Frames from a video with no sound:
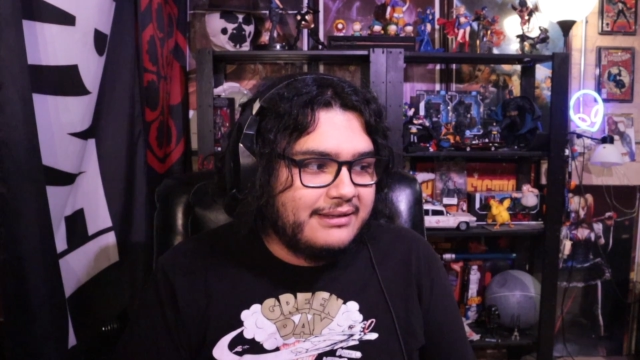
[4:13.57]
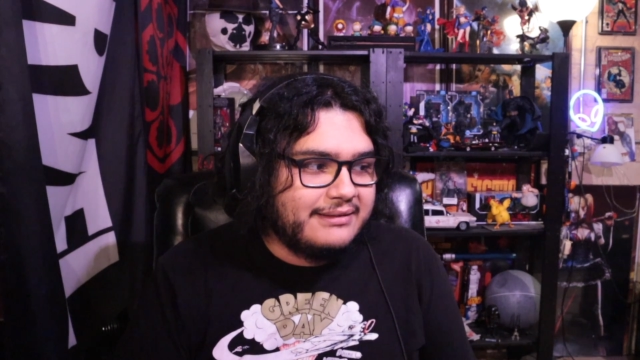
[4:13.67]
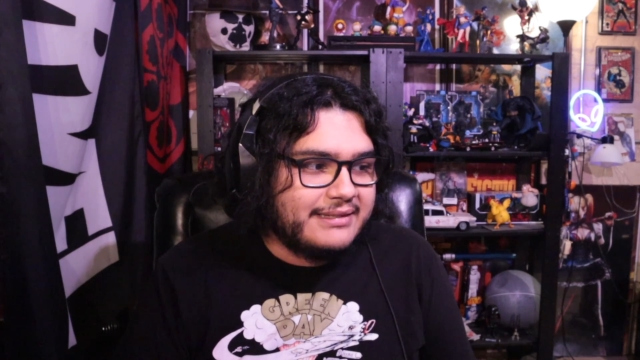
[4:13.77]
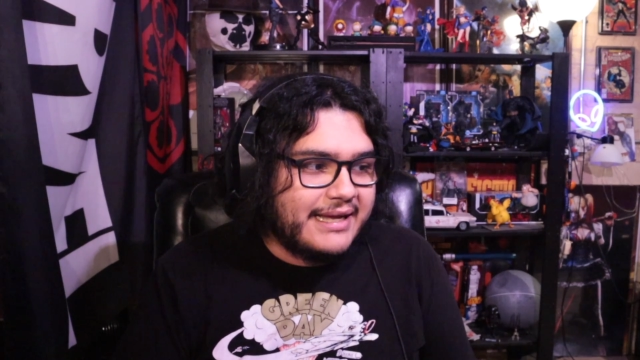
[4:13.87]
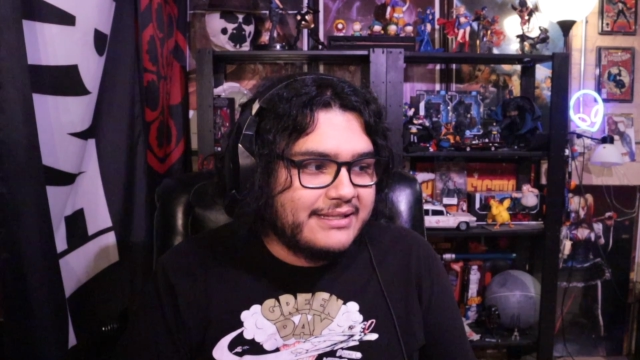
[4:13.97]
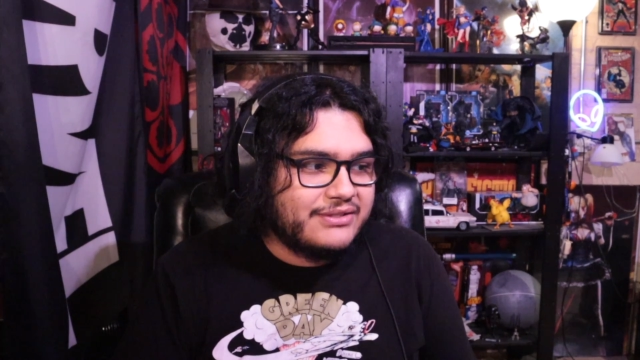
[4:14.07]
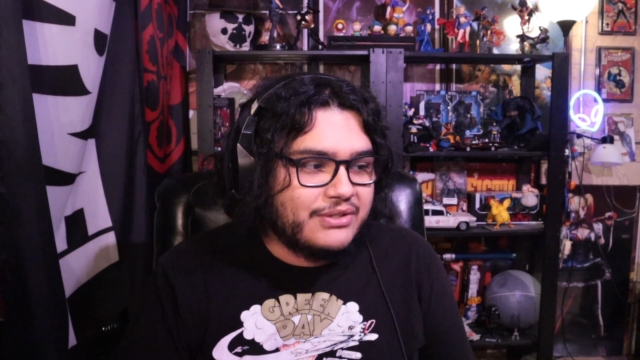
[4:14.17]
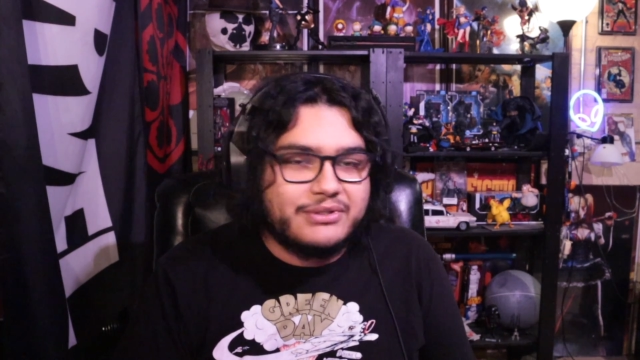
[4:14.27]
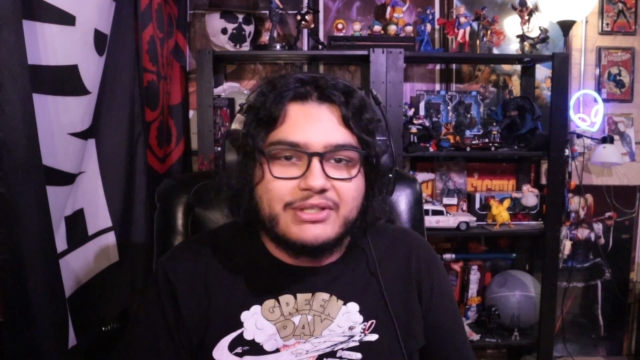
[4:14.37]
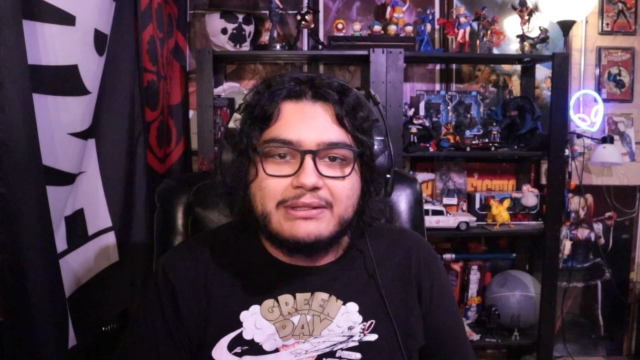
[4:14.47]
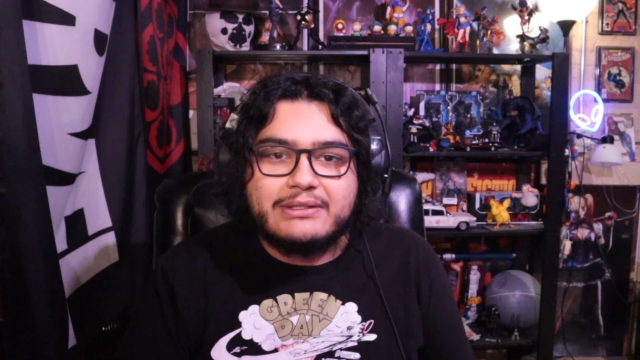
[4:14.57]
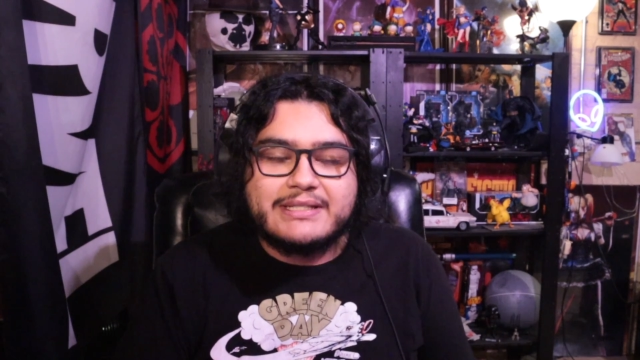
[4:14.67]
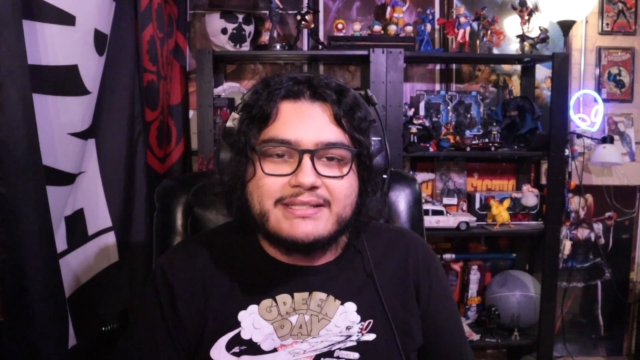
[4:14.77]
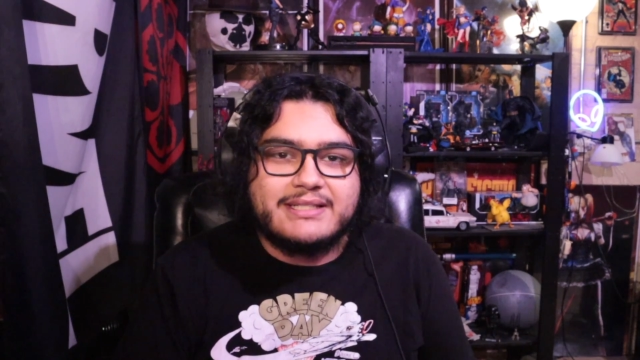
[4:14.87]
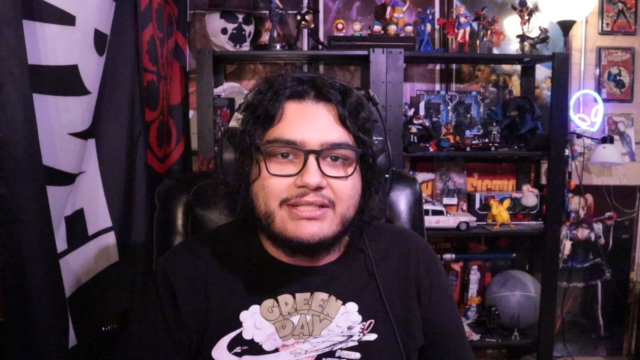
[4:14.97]
not so good
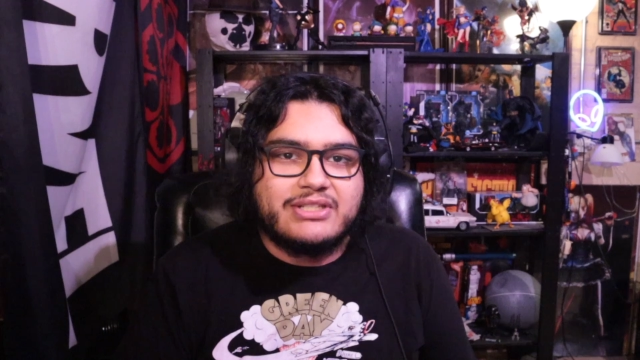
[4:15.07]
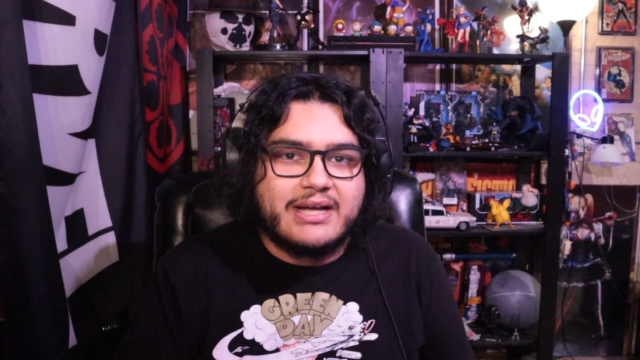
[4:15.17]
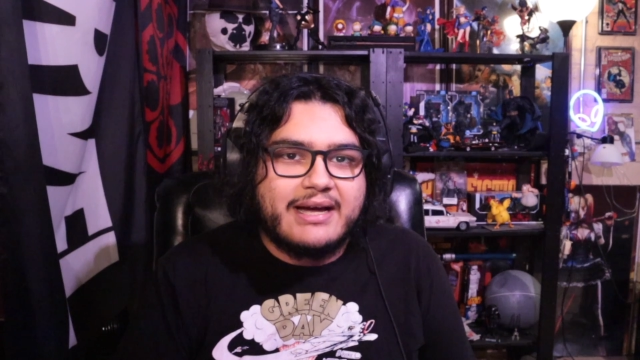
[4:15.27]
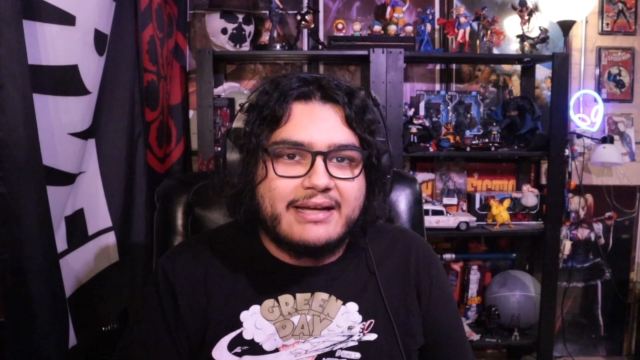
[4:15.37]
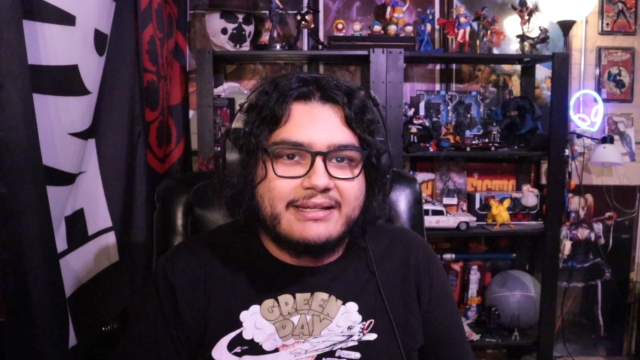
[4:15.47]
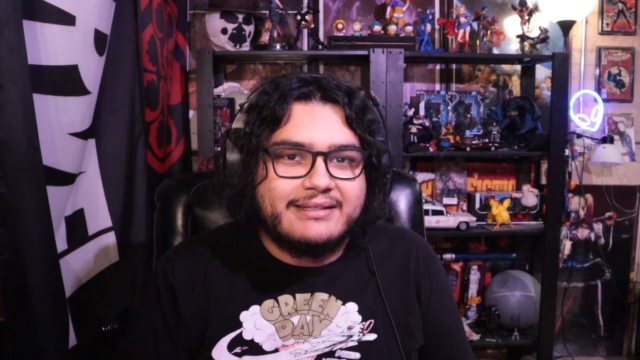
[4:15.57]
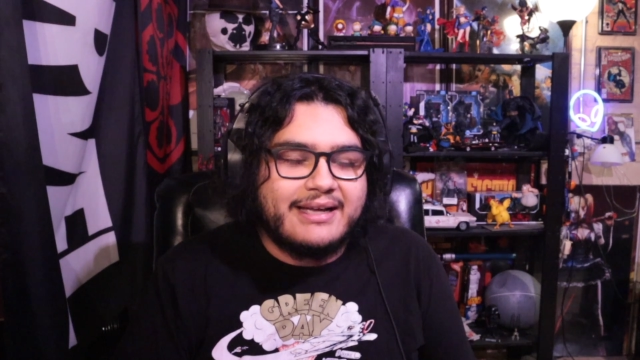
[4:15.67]
looking CGI.